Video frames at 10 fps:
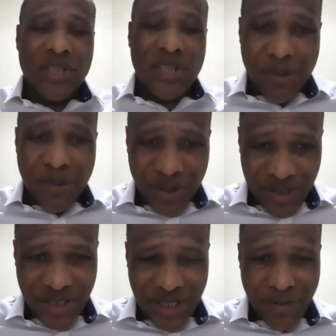the network
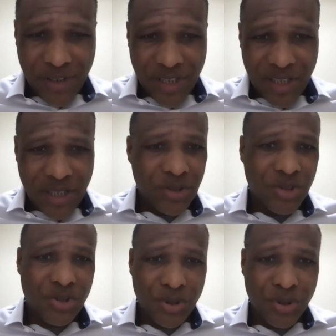that everything goes
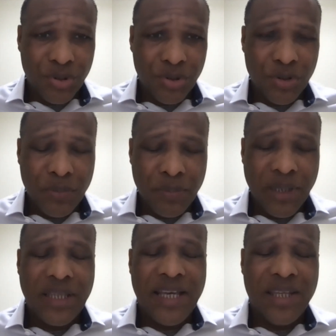through,
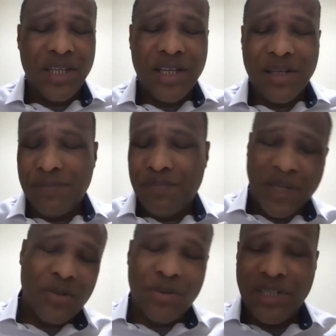but then the
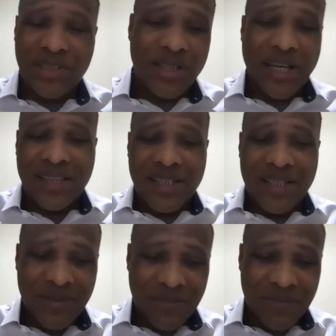Bitcoins are like
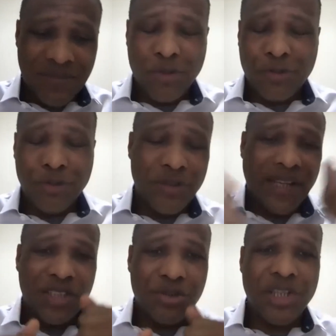the fruit of
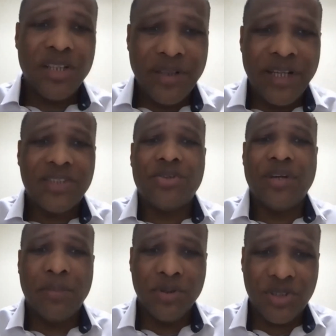that tree, right? So you're
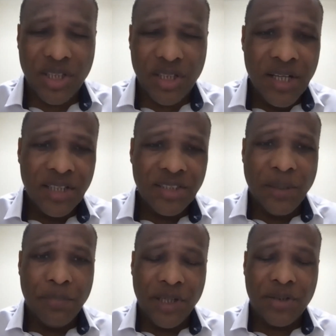able to
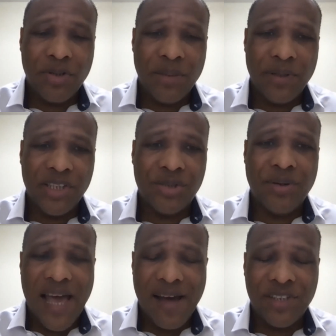send Bitcoin because you
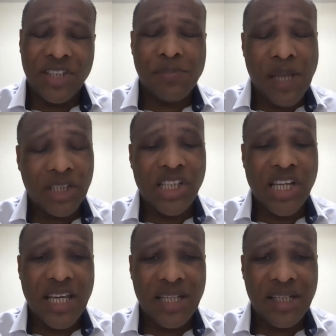have this
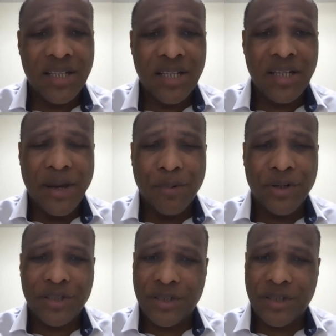blockchain network.